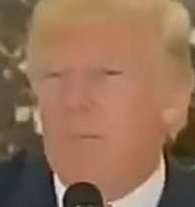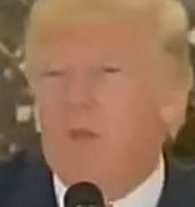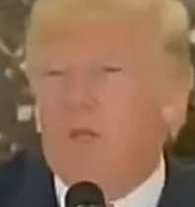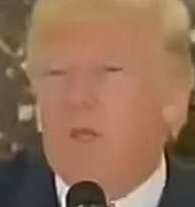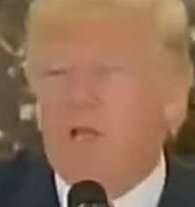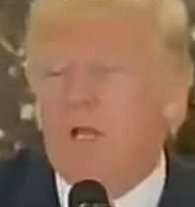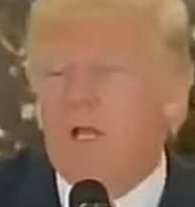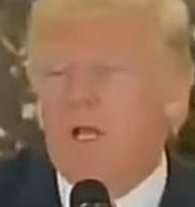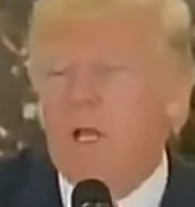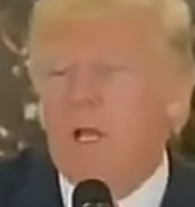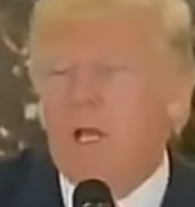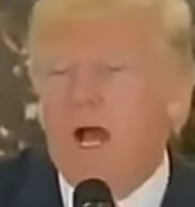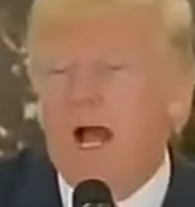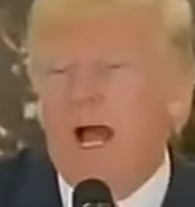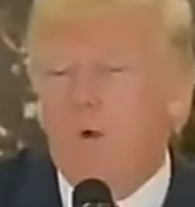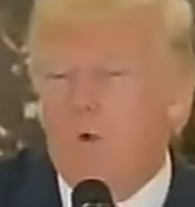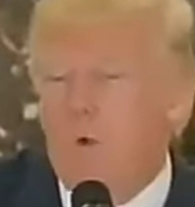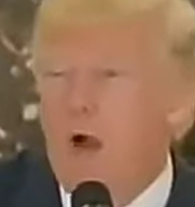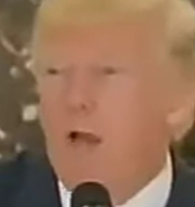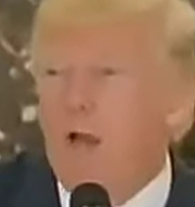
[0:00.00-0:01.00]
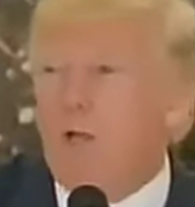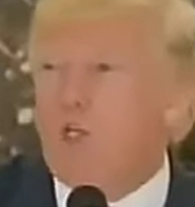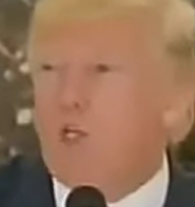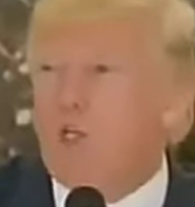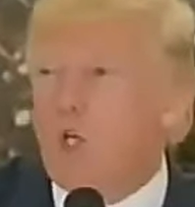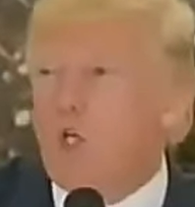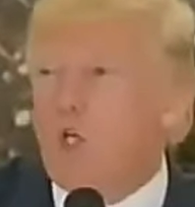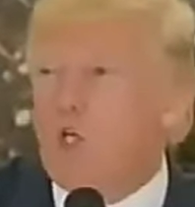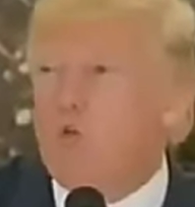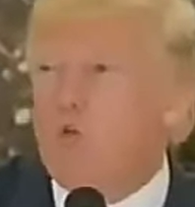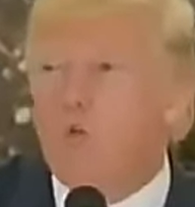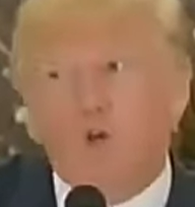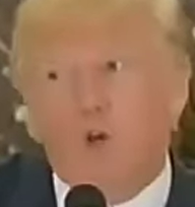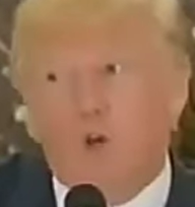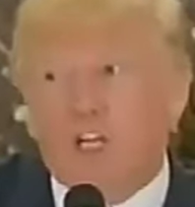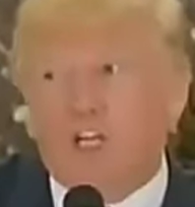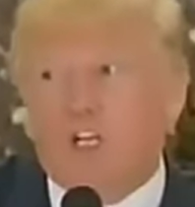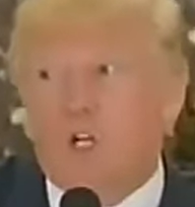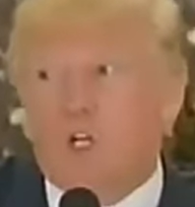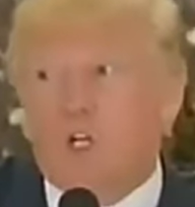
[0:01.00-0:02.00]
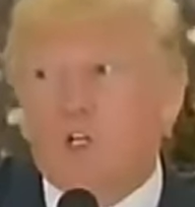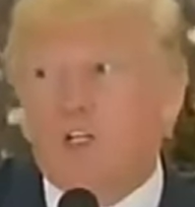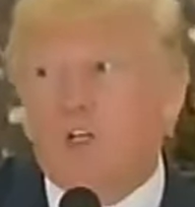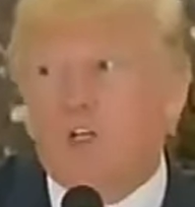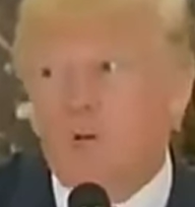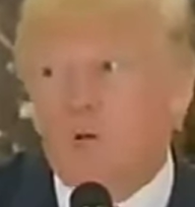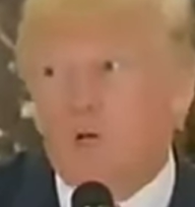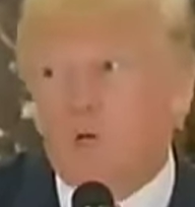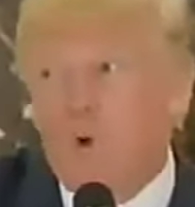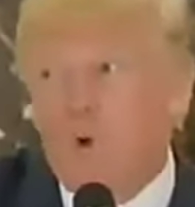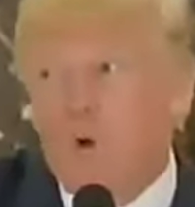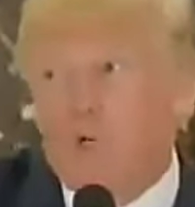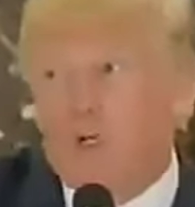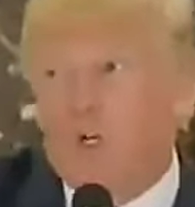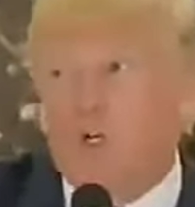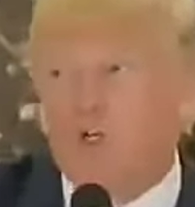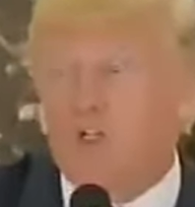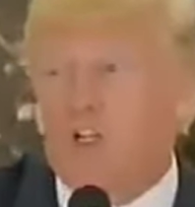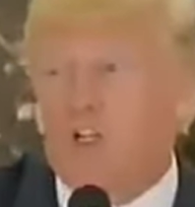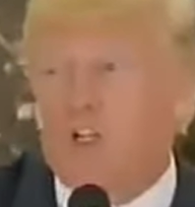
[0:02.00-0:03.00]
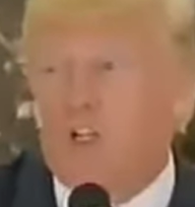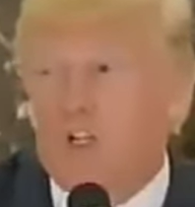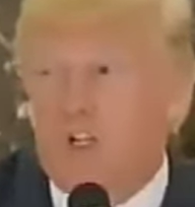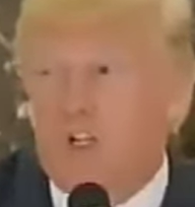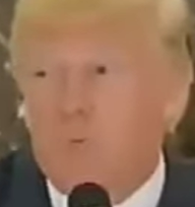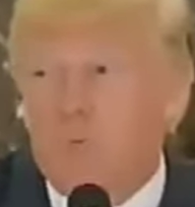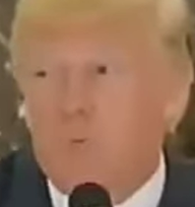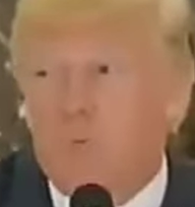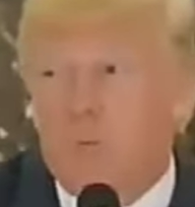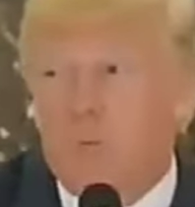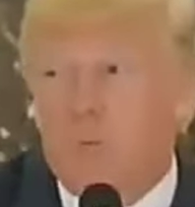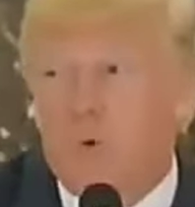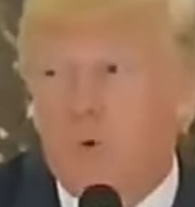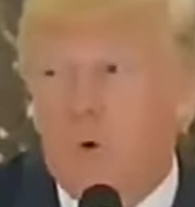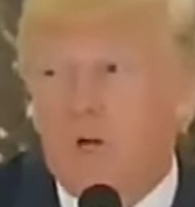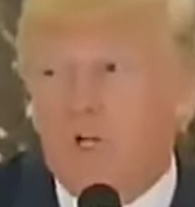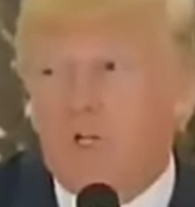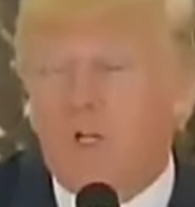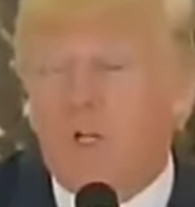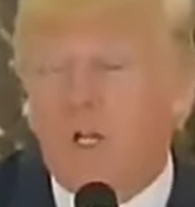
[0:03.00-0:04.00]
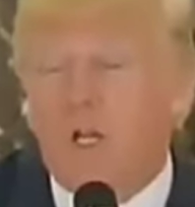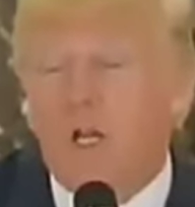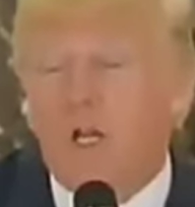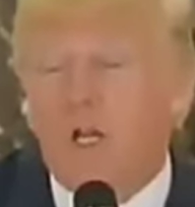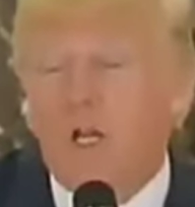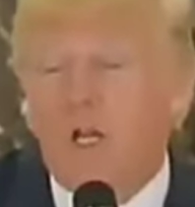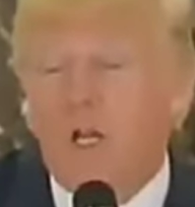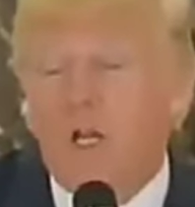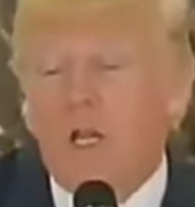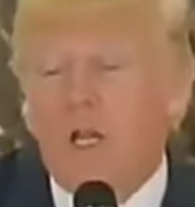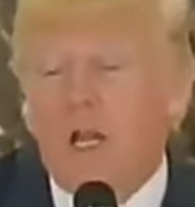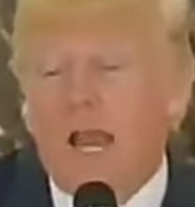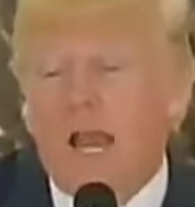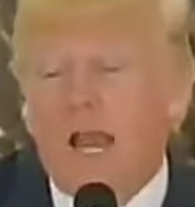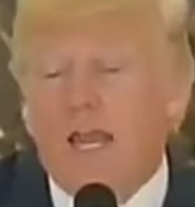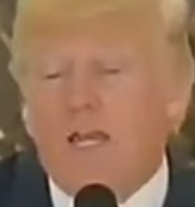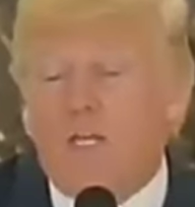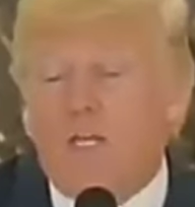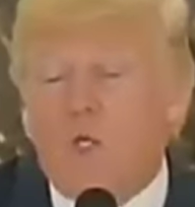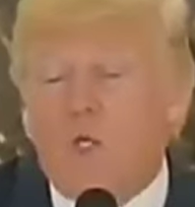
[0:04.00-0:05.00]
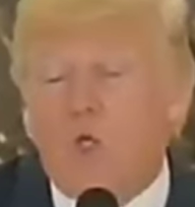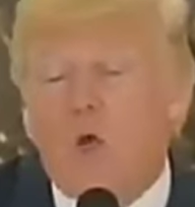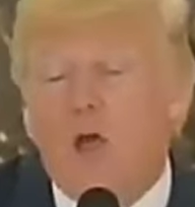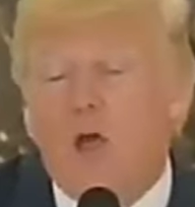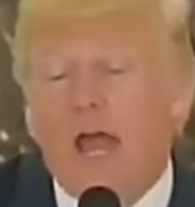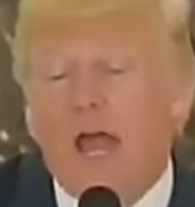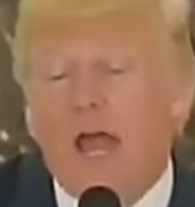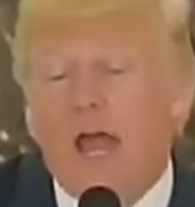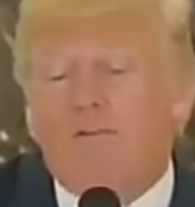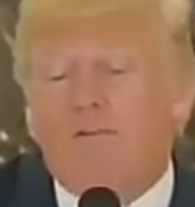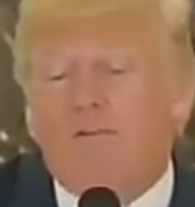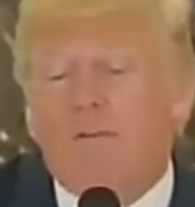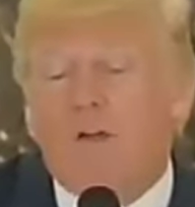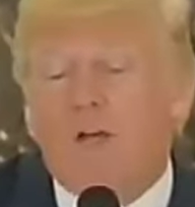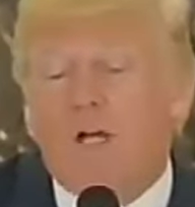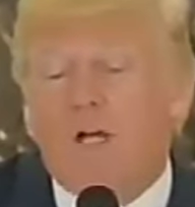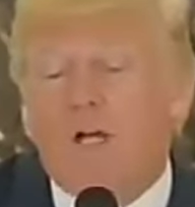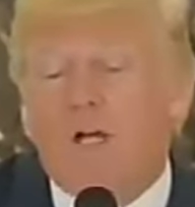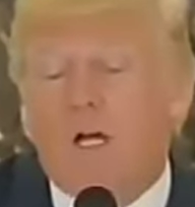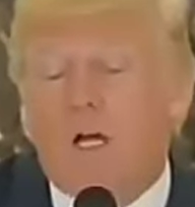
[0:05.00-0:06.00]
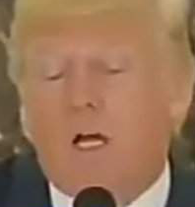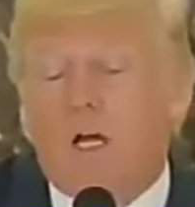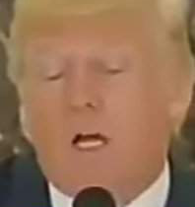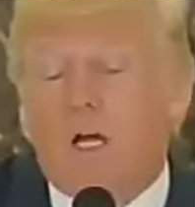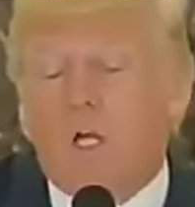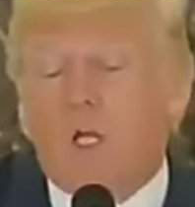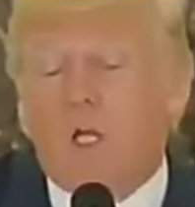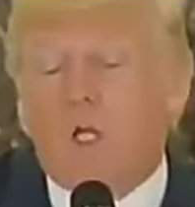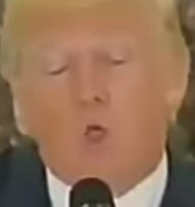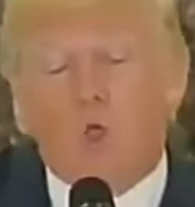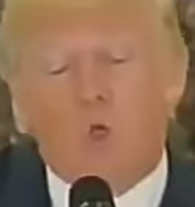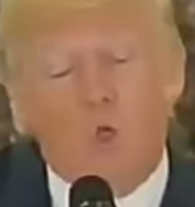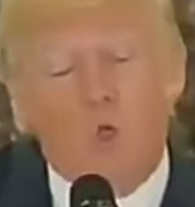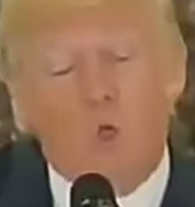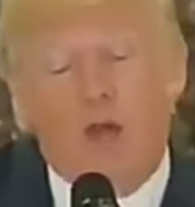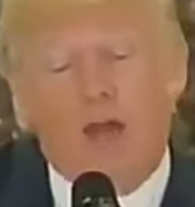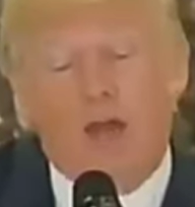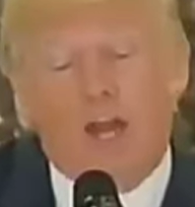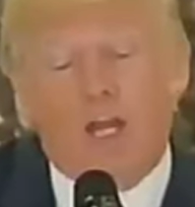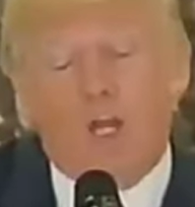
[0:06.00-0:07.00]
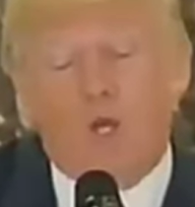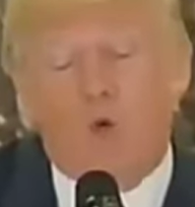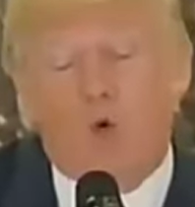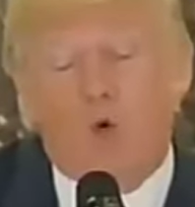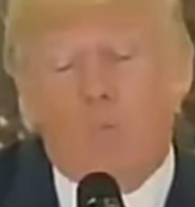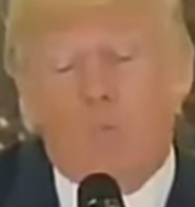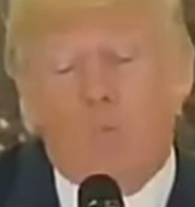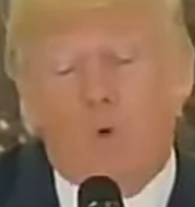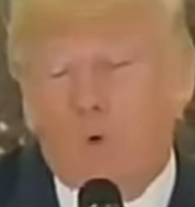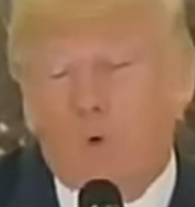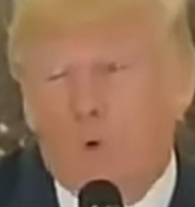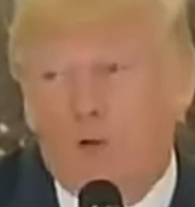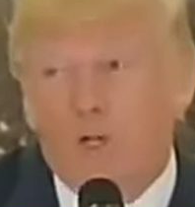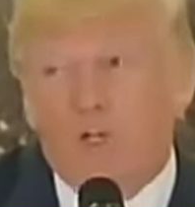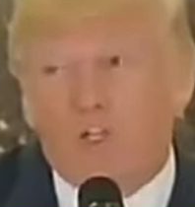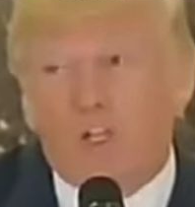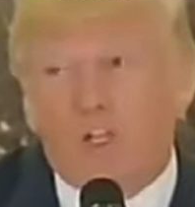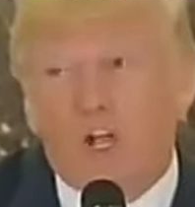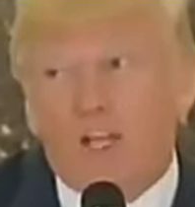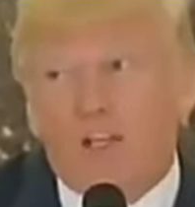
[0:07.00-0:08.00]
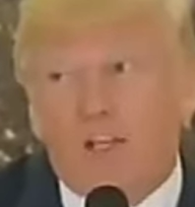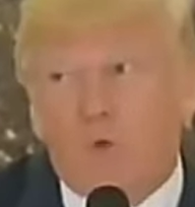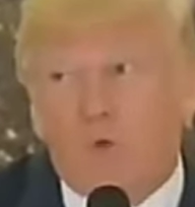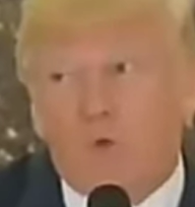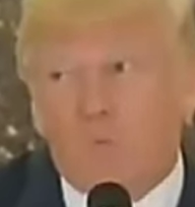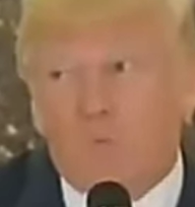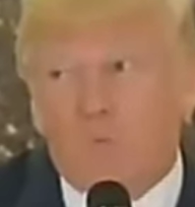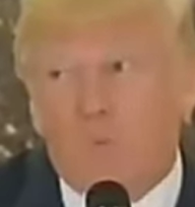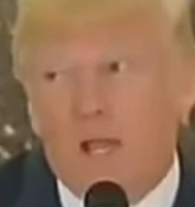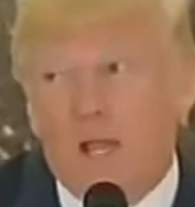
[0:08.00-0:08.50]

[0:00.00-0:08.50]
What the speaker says: I watched those very closely, much more closely than you people watched it. And you have you had a group on one side that